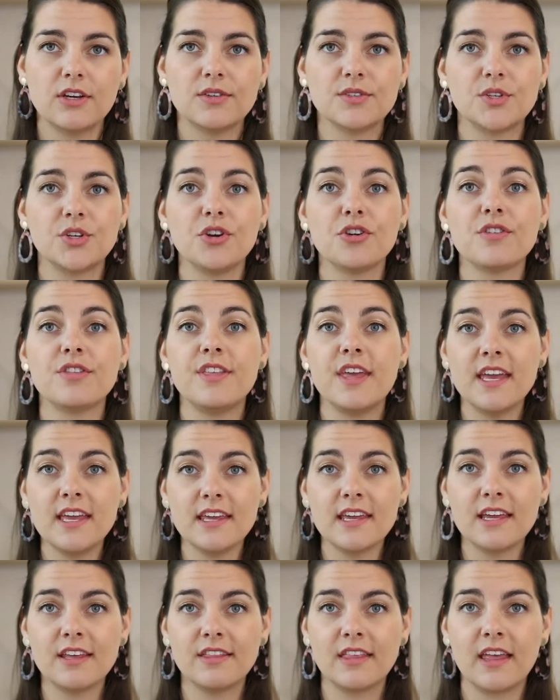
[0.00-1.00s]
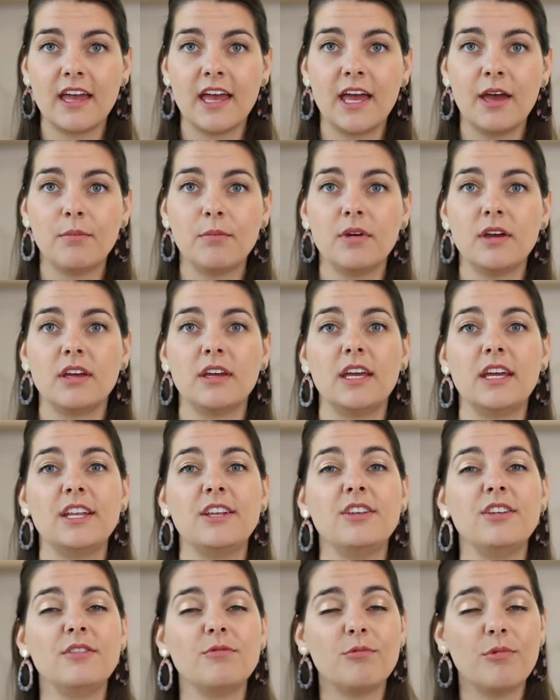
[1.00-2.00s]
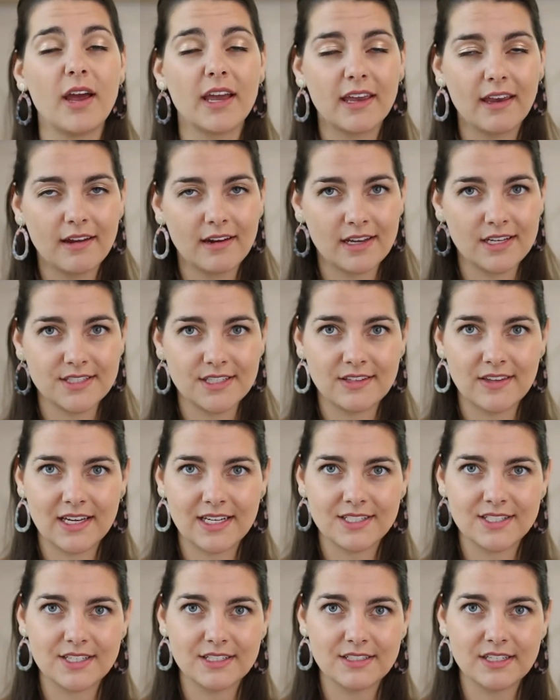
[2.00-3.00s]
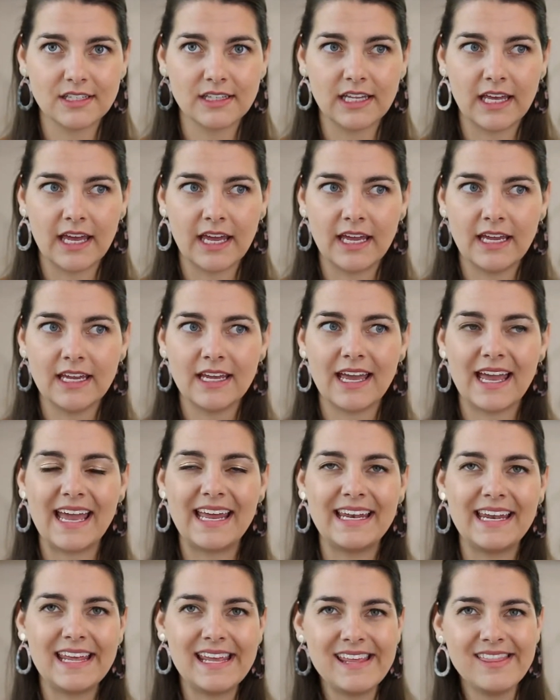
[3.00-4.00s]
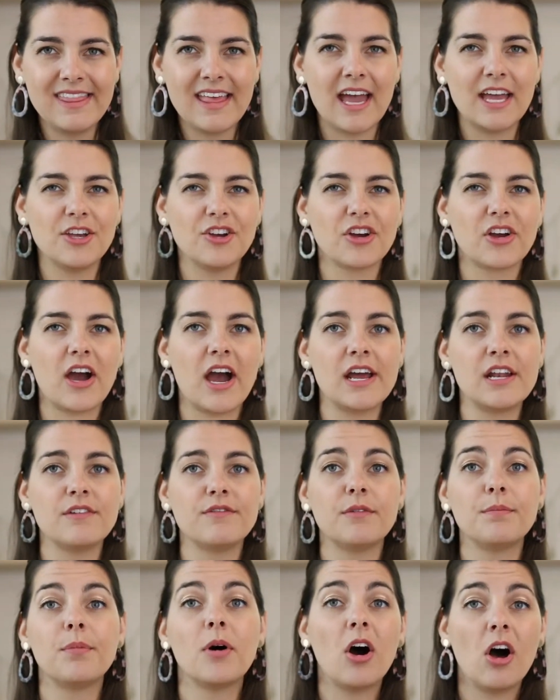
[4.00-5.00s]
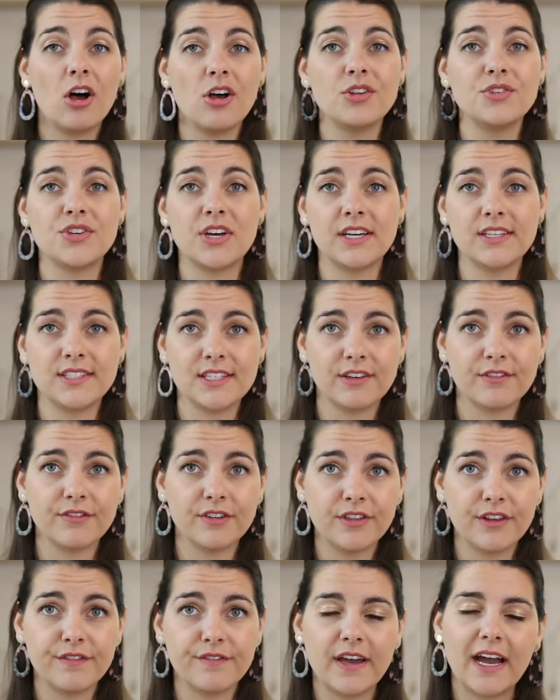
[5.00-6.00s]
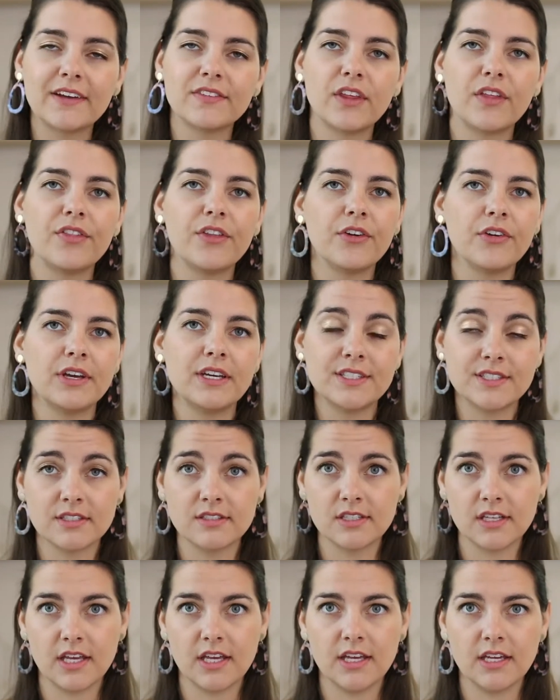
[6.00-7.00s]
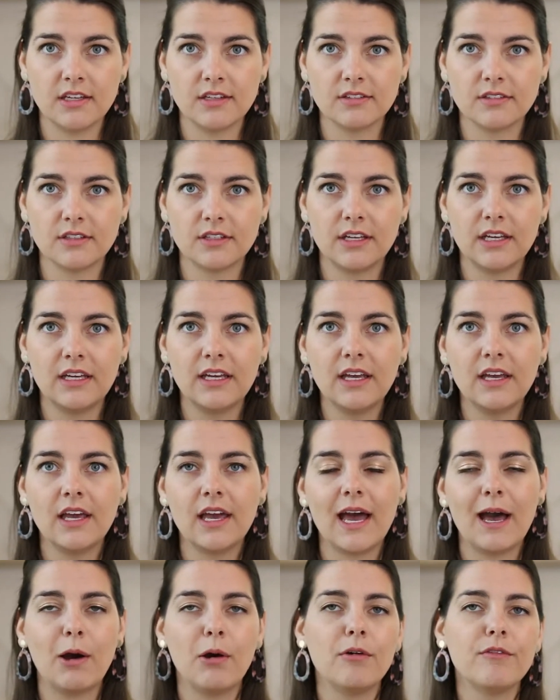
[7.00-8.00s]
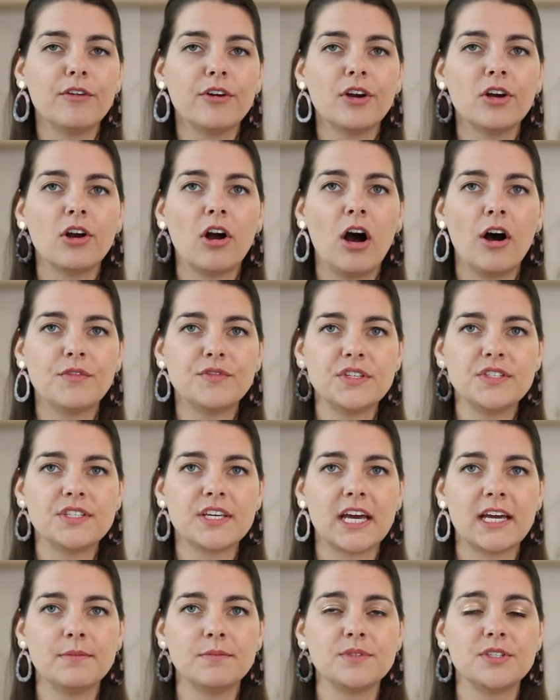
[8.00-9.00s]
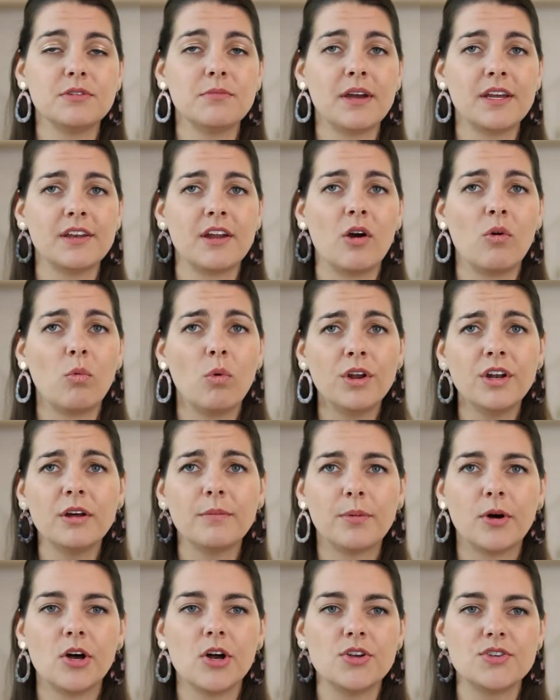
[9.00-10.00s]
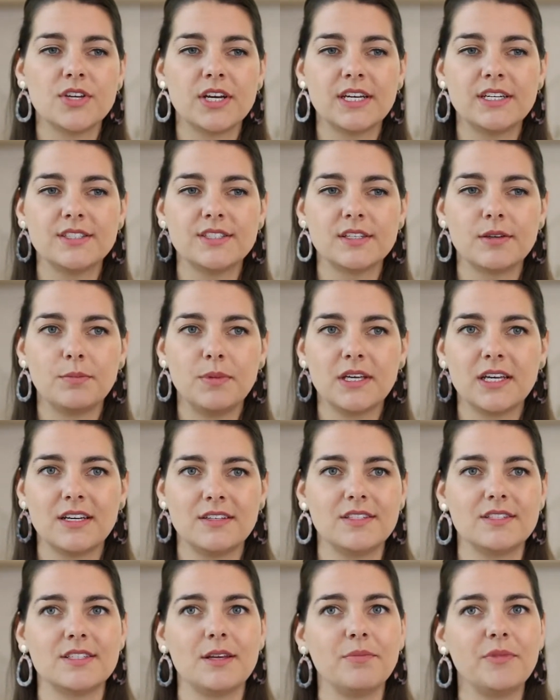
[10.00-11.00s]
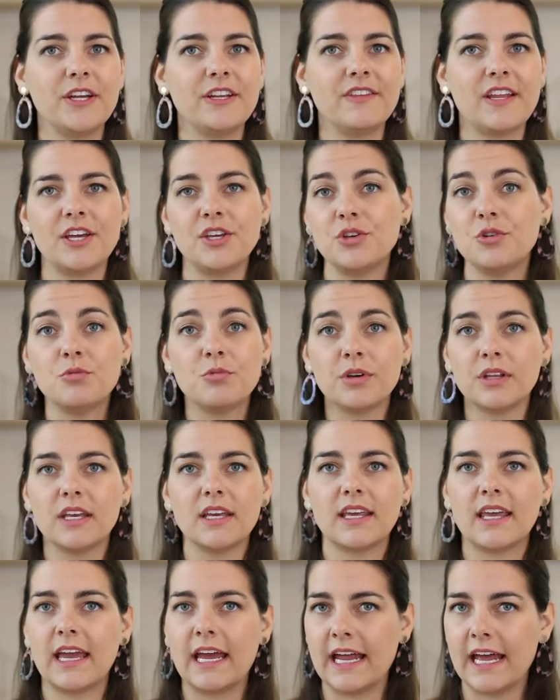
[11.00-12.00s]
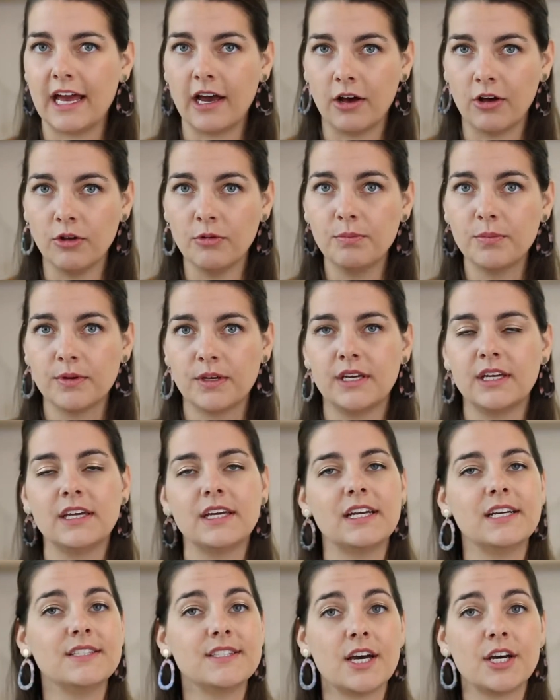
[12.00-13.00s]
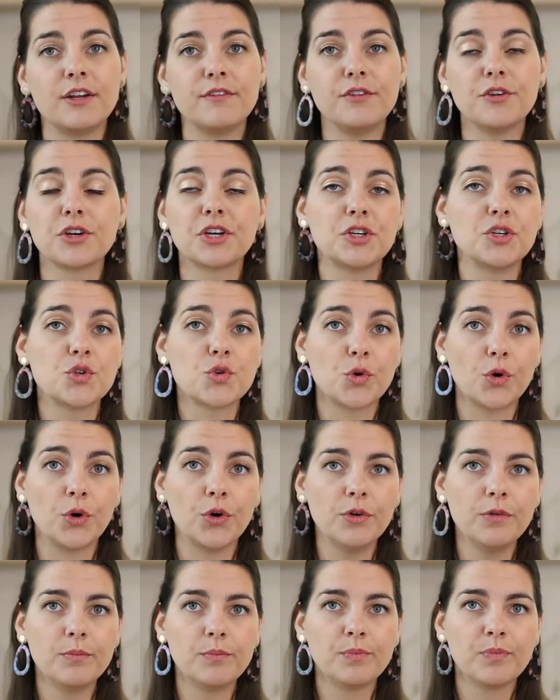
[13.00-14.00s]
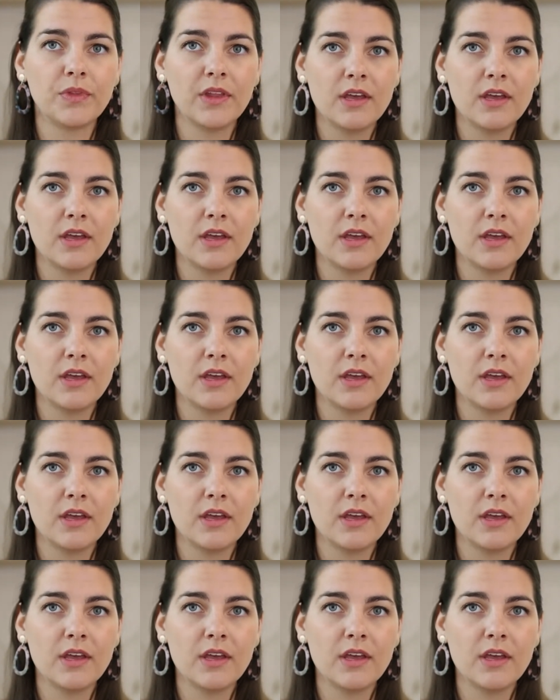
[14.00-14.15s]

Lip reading: So you're thanking them, recognizing that it's a delay, and in that you're kind of apologizing for the fact that there is a delay. However, oftentimes you might not want to apologize because it's something that you really can't help. It's out of your control.